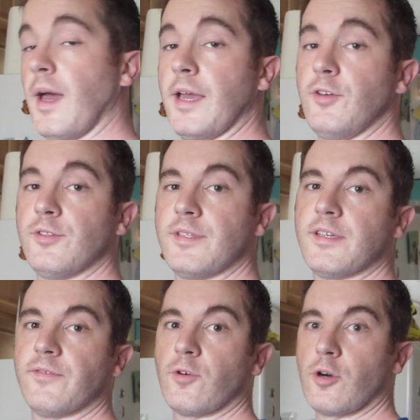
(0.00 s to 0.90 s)
I use
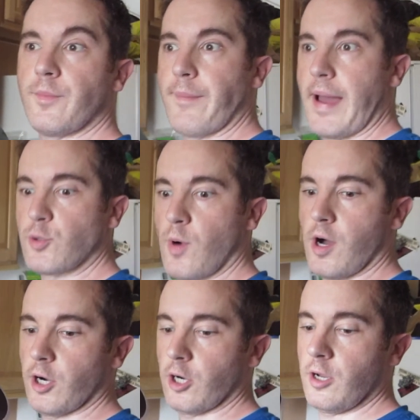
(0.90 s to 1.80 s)
this for my mash
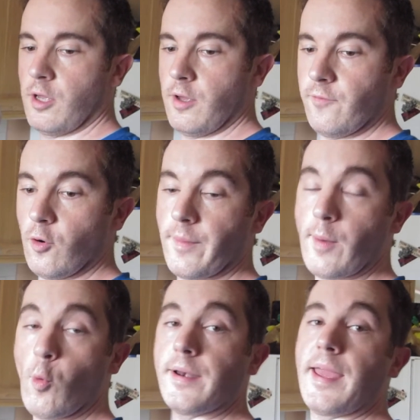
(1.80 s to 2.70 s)
water for my
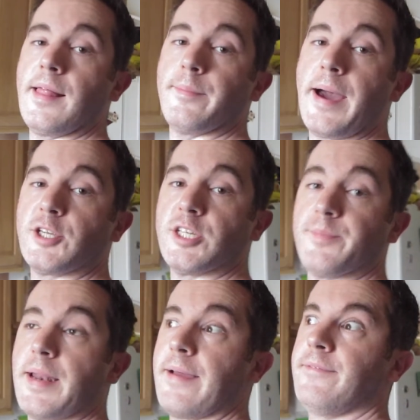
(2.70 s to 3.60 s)
1 gallon batches,
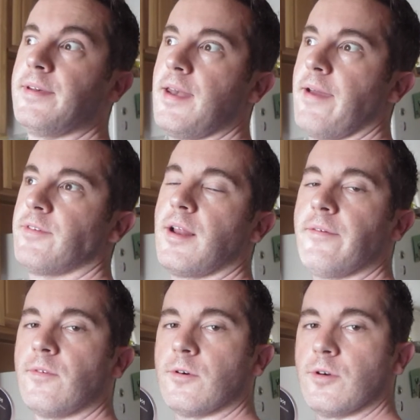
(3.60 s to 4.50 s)
but I've never done
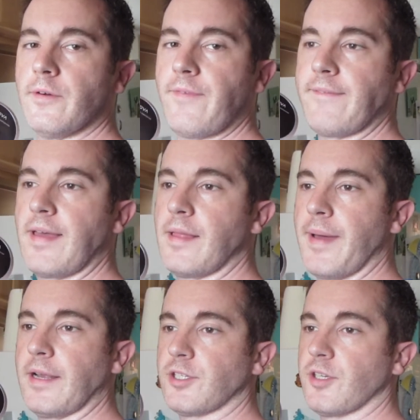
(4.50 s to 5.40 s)
it for a 5 gallon
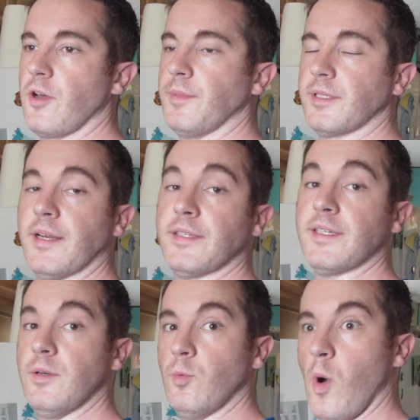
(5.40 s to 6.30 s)
batch, so I'm just gonna
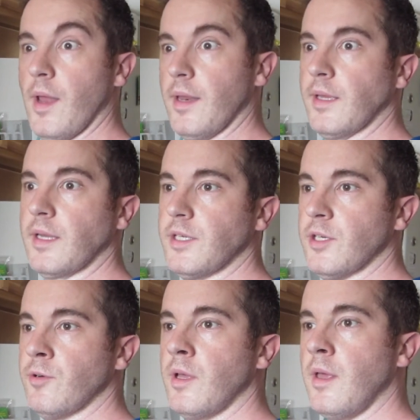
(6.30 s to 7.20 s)
see what it can do.